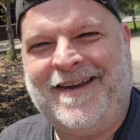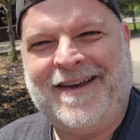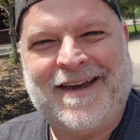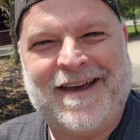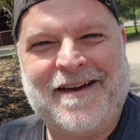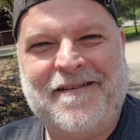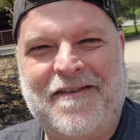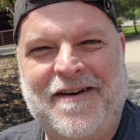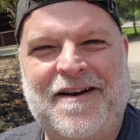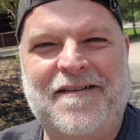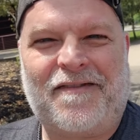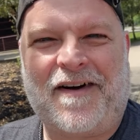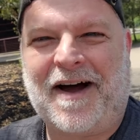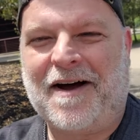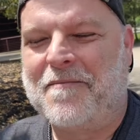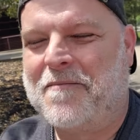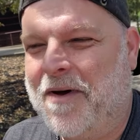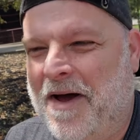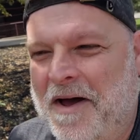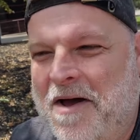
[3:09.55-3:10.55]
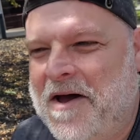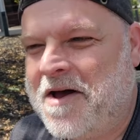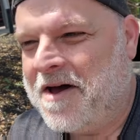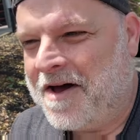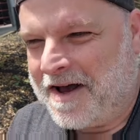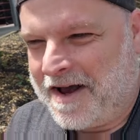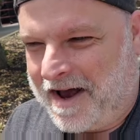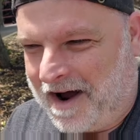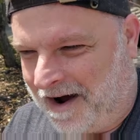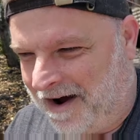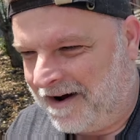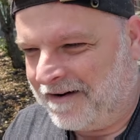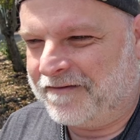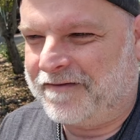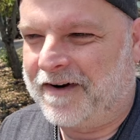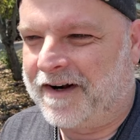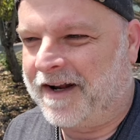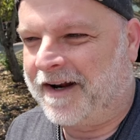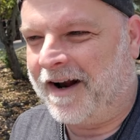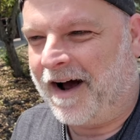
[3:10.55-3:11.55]
Even if I'm
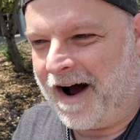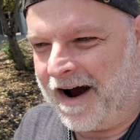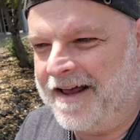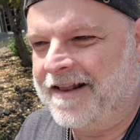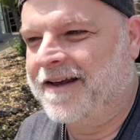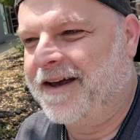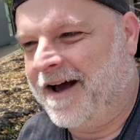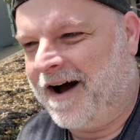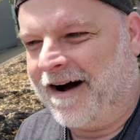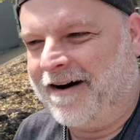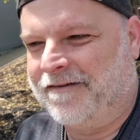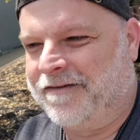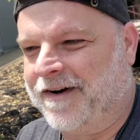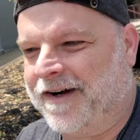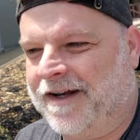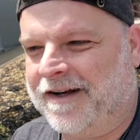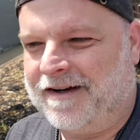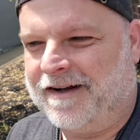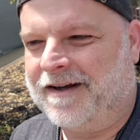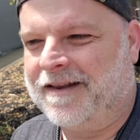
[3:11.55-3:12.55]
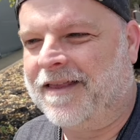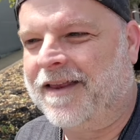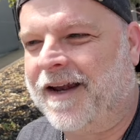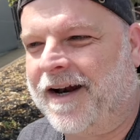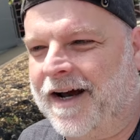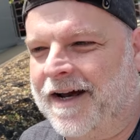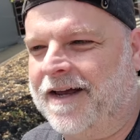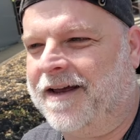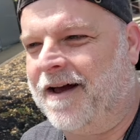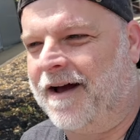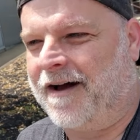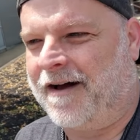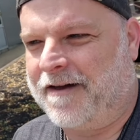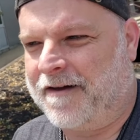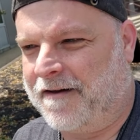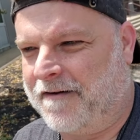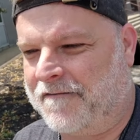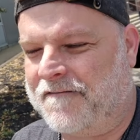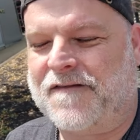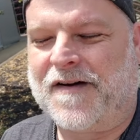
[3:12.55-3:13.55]
confident, highly confident that I
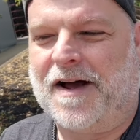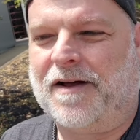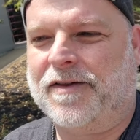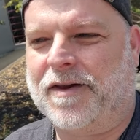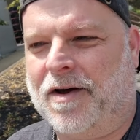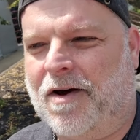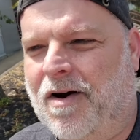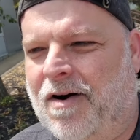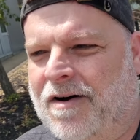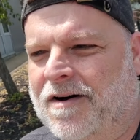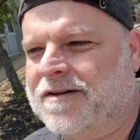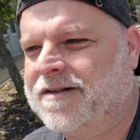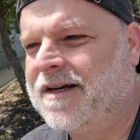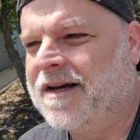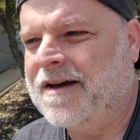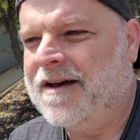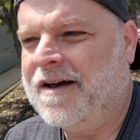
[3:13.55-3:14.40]
have found the cause,